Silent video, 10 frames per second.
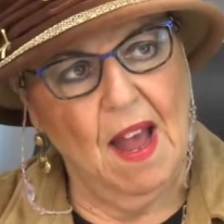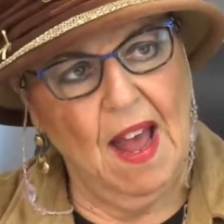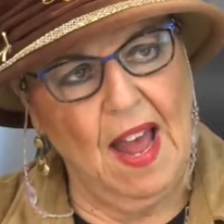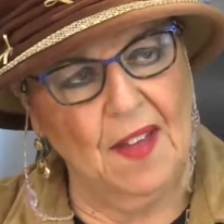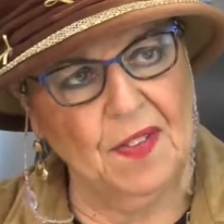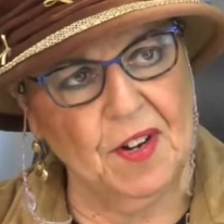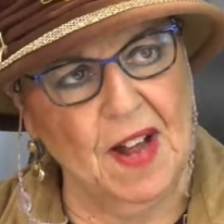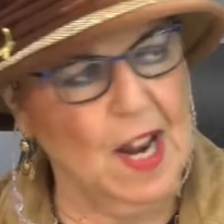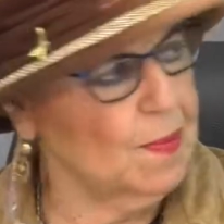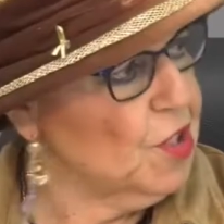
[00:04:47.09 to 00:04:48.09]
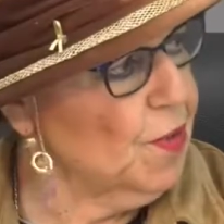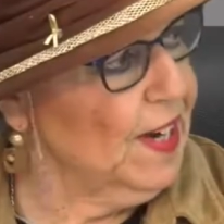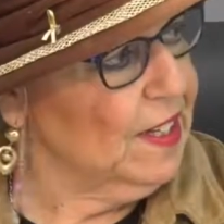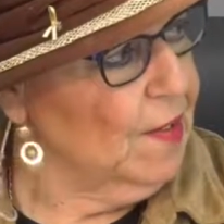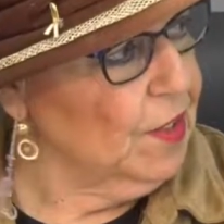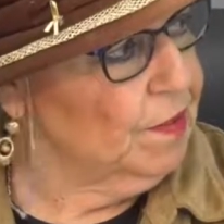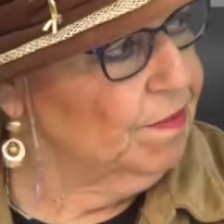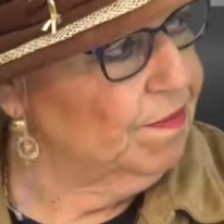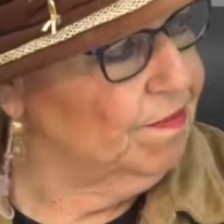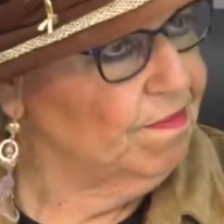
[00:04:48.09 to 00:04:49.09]
and they're not up to grade level.
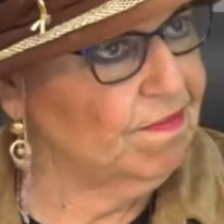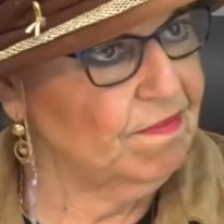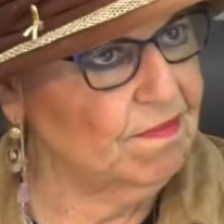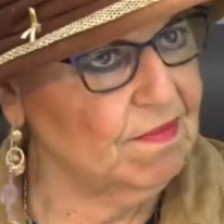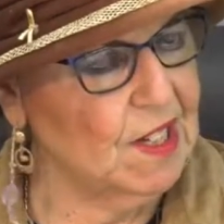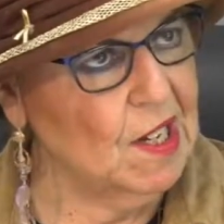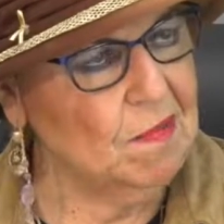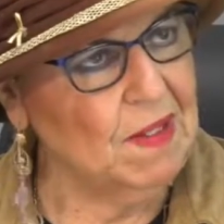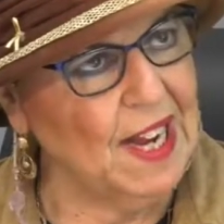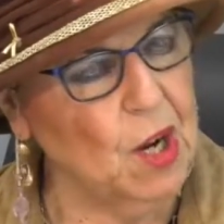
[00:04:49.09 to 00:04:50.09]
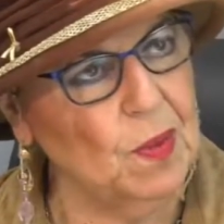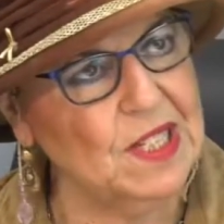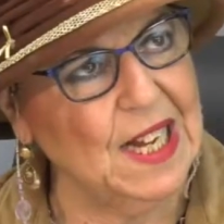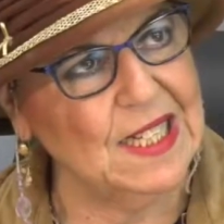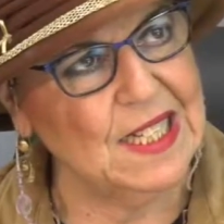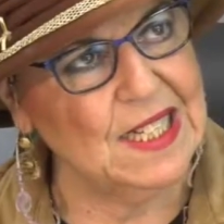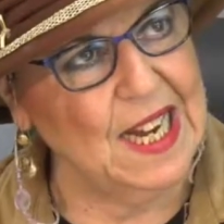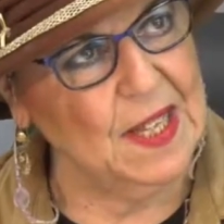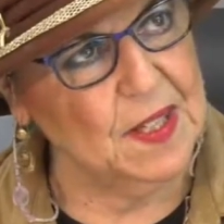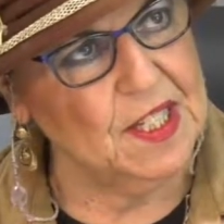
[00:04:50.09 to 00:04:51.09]
I always like to
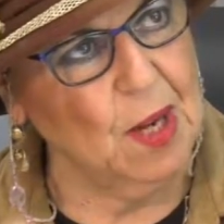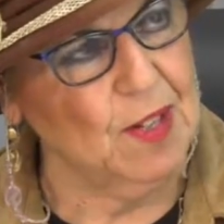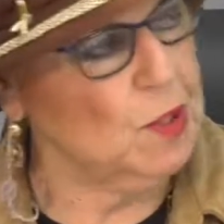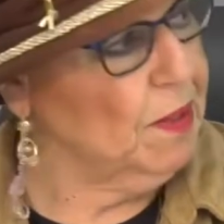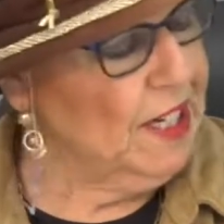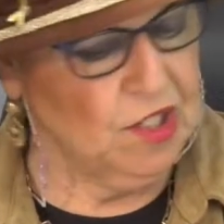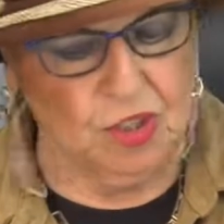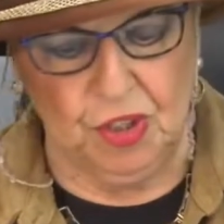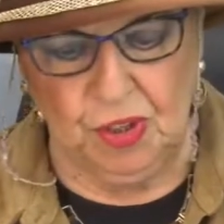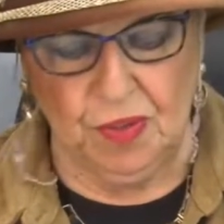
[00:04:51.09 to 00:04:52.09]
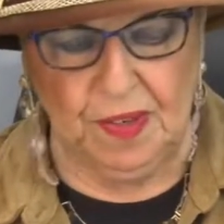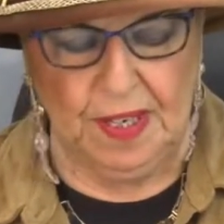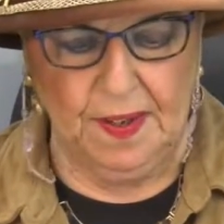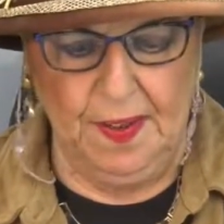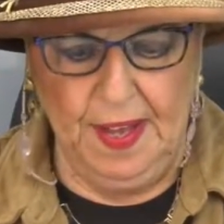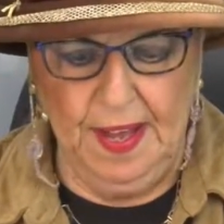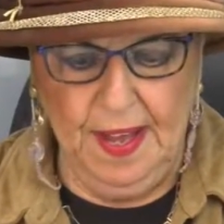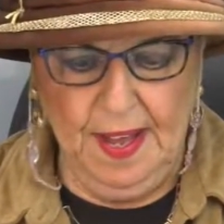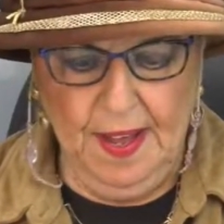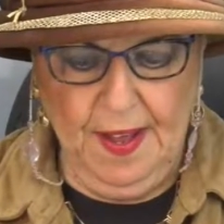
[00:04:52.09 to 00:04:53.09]
say, and this is how I explain it to children,
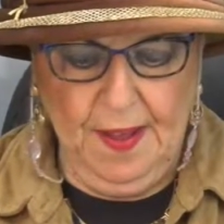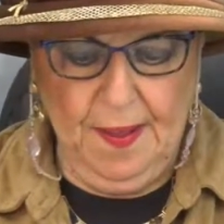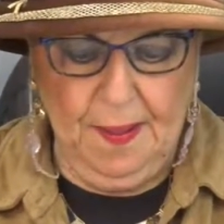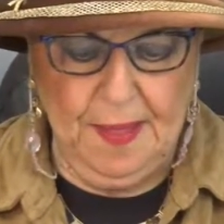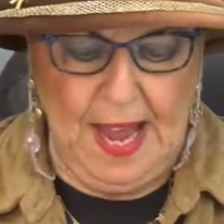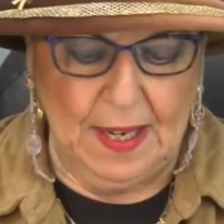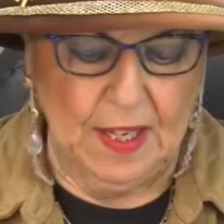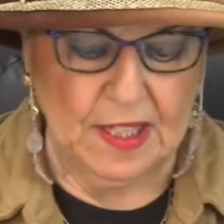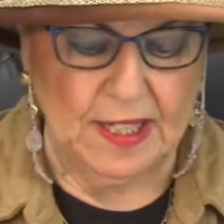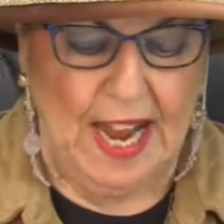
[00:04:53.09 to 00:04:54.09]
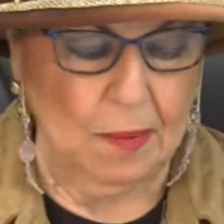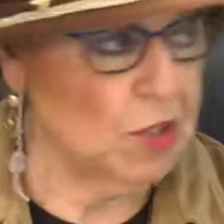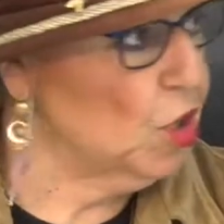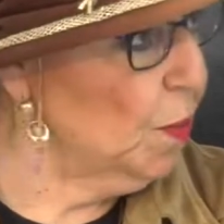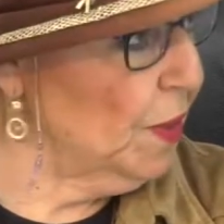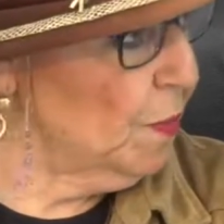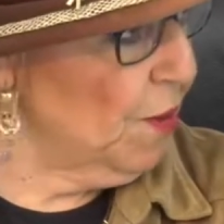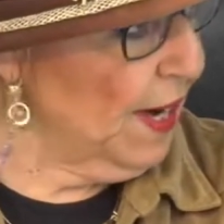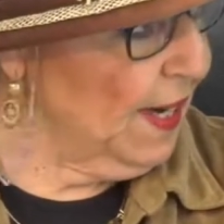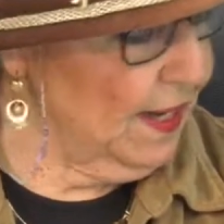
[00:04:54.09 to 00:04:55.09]
that there's a language loop in the
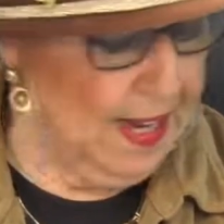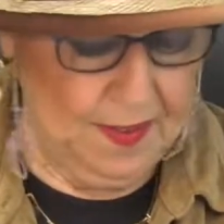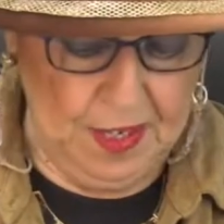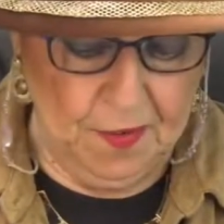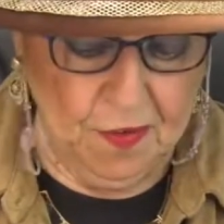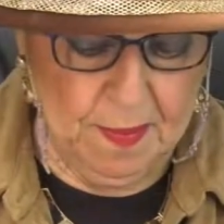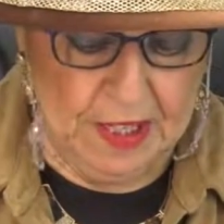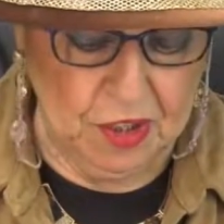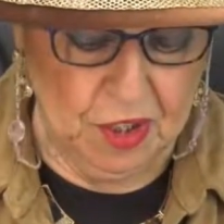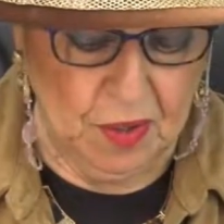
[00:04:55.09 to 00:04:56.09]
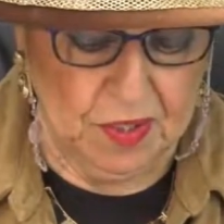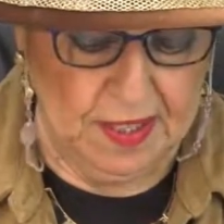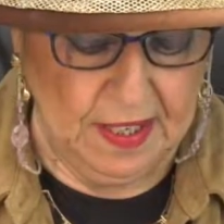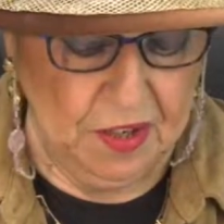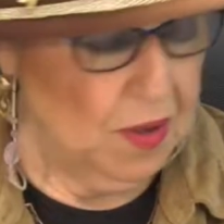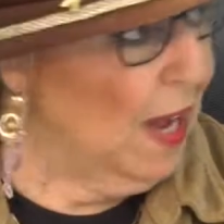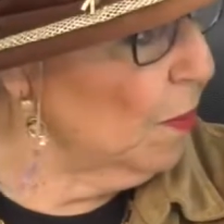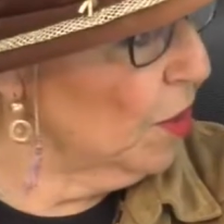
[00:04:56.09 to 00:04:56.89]
brain, and the information goes in, and you know how we